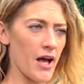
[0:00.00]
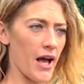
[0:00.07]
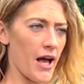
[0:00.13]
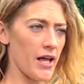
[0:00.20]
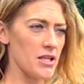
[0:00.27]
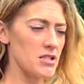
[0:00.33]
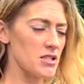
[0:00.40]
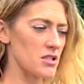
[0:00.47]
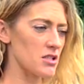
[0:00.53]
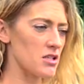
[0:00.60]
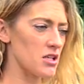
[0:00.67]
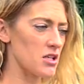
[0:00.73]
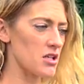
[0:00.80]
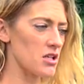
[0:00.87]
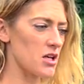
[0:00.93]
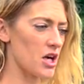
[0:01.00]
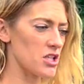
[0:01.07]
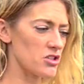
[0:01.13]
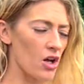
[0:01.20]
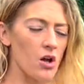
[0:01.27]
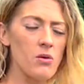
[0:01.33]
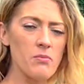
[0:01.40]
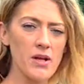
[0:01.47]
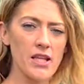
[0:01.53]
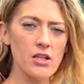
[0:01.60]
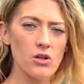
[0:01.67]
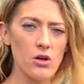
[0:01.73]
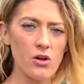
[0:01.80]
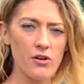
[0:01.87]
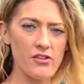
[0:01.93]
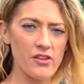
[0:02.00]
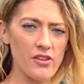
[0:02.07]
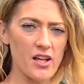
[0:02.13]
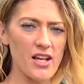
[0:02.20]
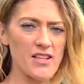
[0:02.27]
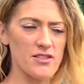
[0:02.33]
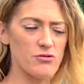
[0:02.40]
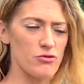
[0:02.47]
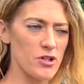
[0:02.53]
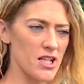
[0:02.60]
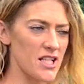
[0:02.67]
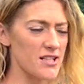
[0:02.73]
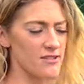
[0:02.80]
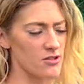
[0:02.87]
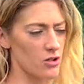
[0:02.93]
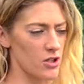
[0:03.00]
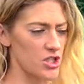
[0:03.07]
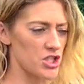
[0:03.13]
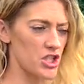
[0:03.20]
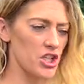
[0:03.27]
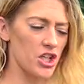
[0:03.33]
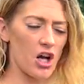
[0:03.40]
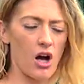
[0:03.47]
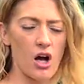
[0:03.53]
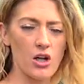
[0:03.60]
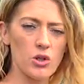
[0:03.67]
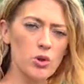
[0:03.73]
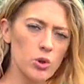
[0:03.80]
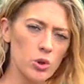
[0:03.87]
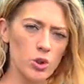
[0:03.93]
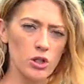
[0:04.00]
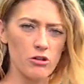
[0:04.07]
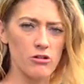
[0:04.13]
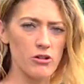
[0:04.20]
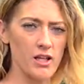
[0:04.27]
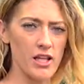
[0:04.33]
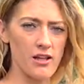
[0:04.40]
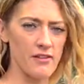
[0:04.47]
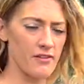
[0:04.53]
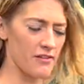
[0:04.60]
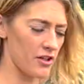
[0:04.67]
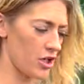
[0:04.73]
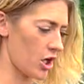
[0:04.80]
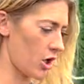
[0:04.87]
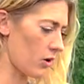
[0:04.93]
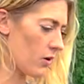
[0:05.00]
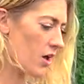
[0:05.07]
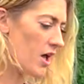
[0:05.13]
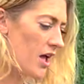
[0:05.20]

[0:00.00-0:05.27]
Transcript: and I don't mean an ox in that it's really solid and you can't corner and it's, you know,